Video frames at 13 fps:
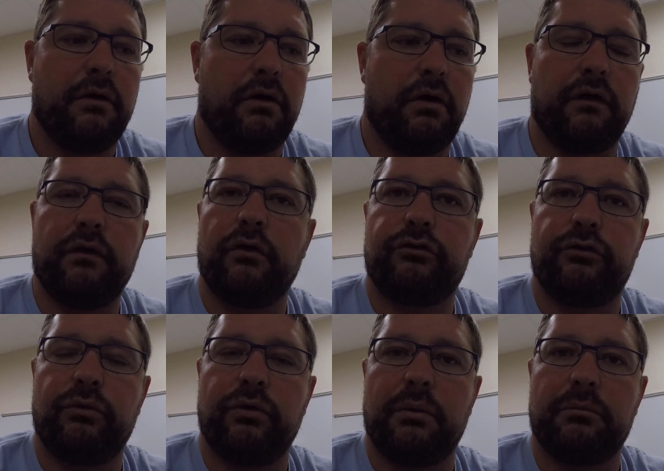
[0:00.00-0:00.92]
Are those
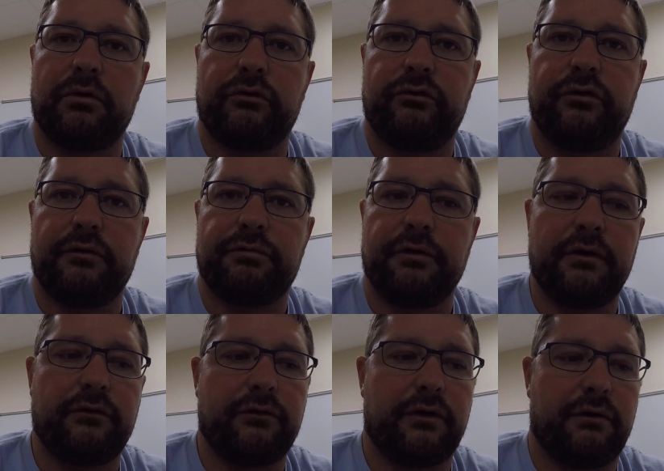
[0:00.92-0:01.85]
two numbers
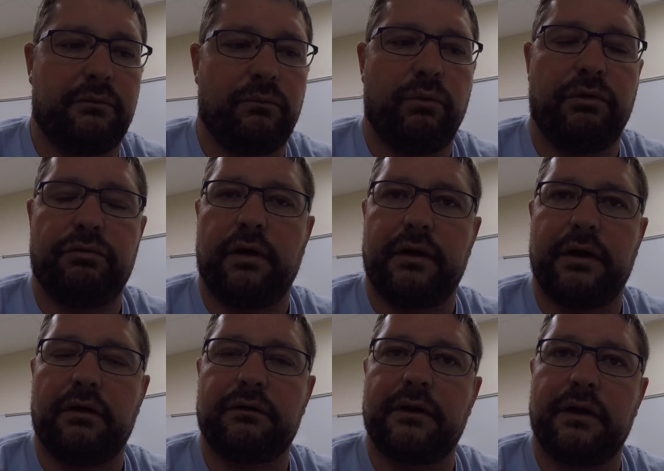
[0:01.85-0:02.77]
different? And we find
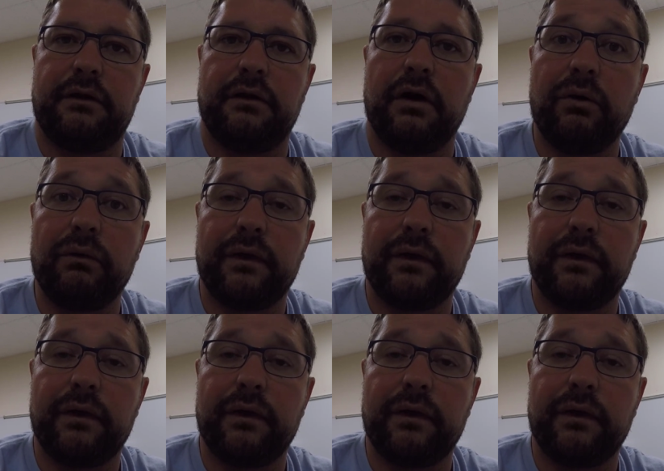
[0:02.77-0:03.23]
out that no,